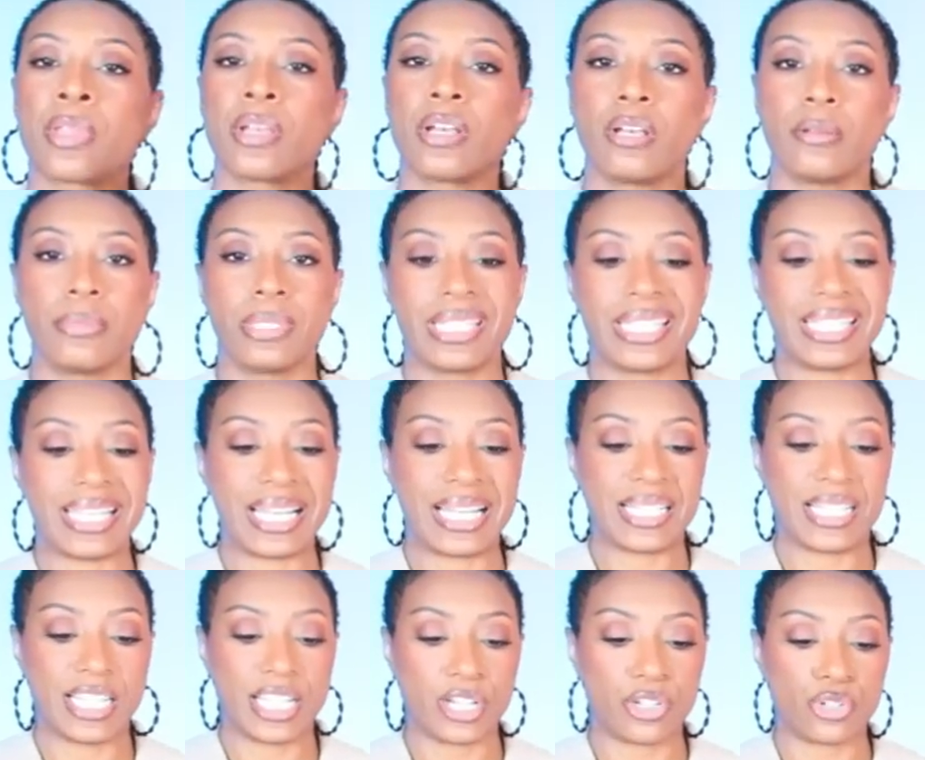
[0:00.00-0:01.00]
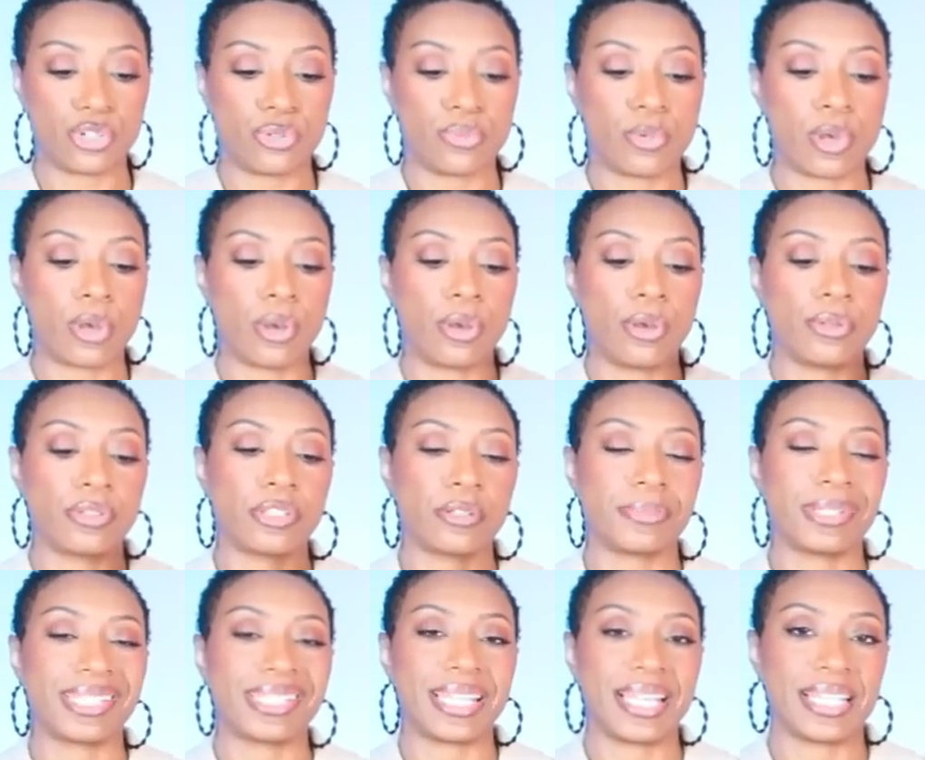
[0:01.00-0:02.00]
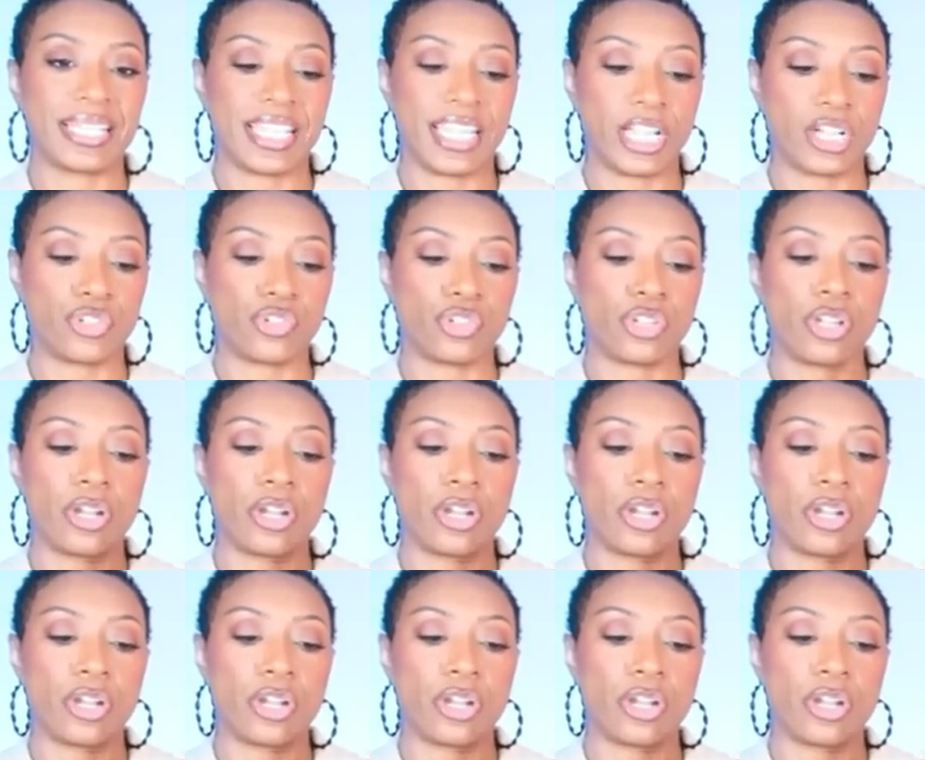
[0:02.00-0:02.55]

Comes in size extra small, goes up to size extra